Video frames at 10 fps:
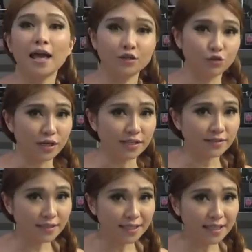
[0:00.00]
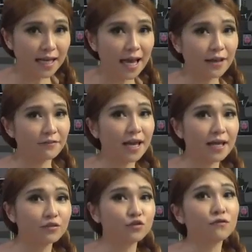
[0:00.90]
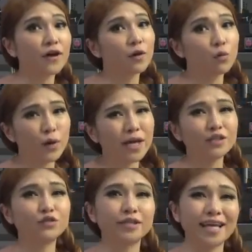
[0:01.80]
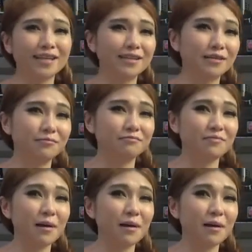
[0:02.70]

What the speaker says: As you can see, I've got to find a way to get them